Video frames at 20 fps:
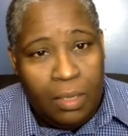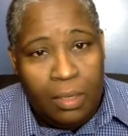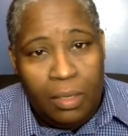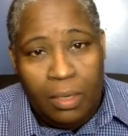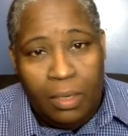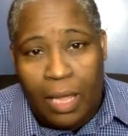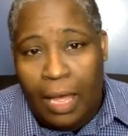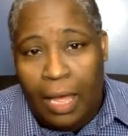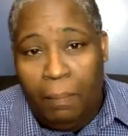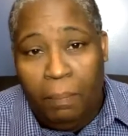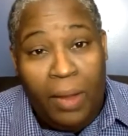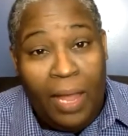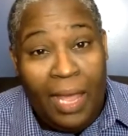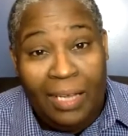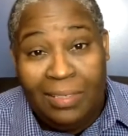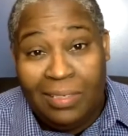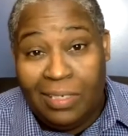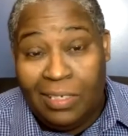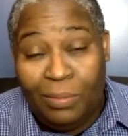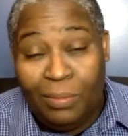not
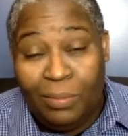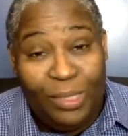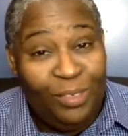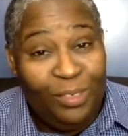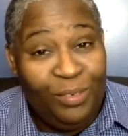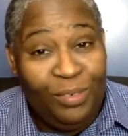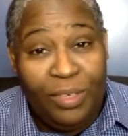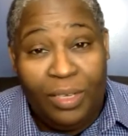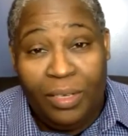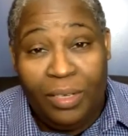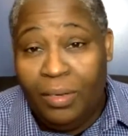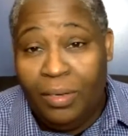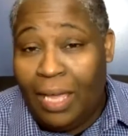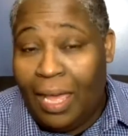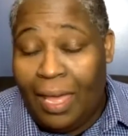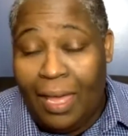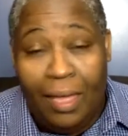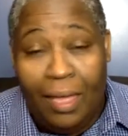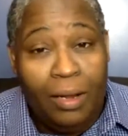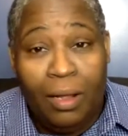practiced what you learned
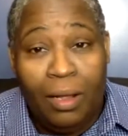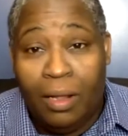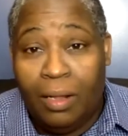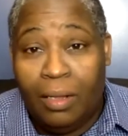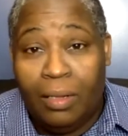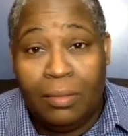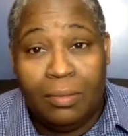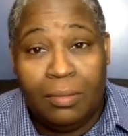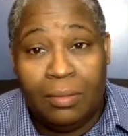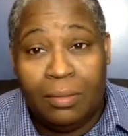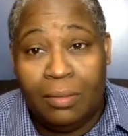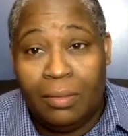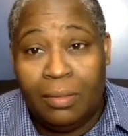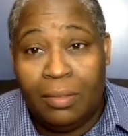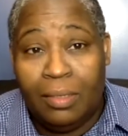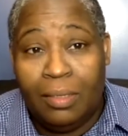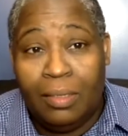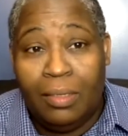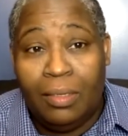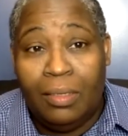at all,
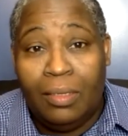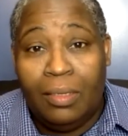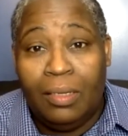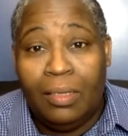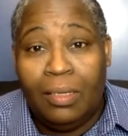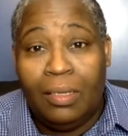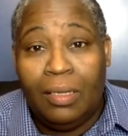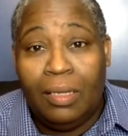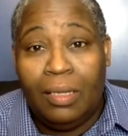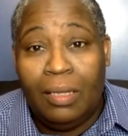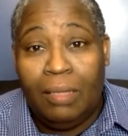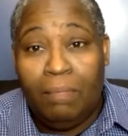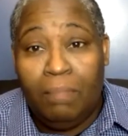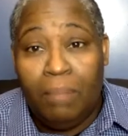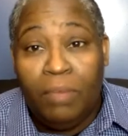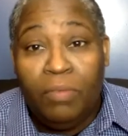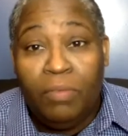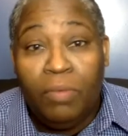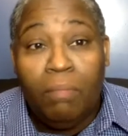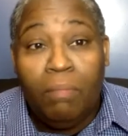and
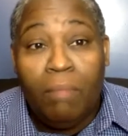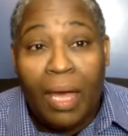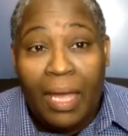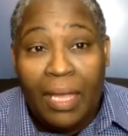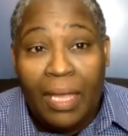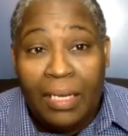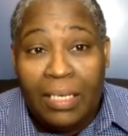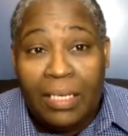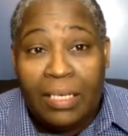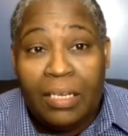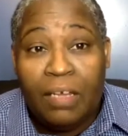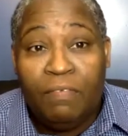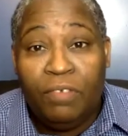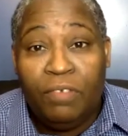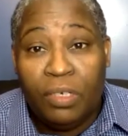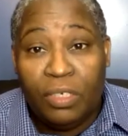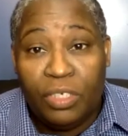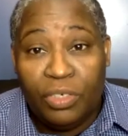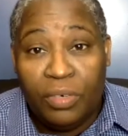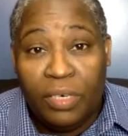been reminded of
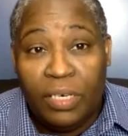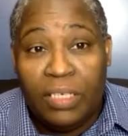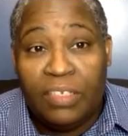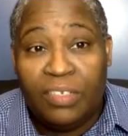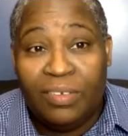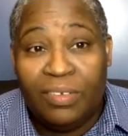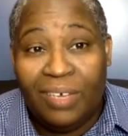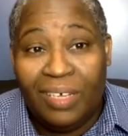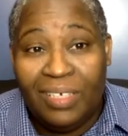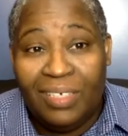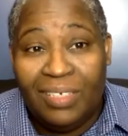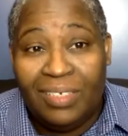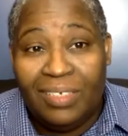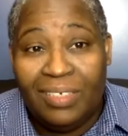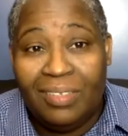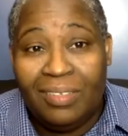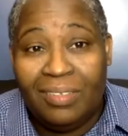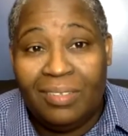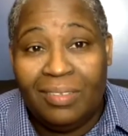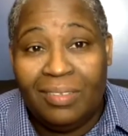your transgression?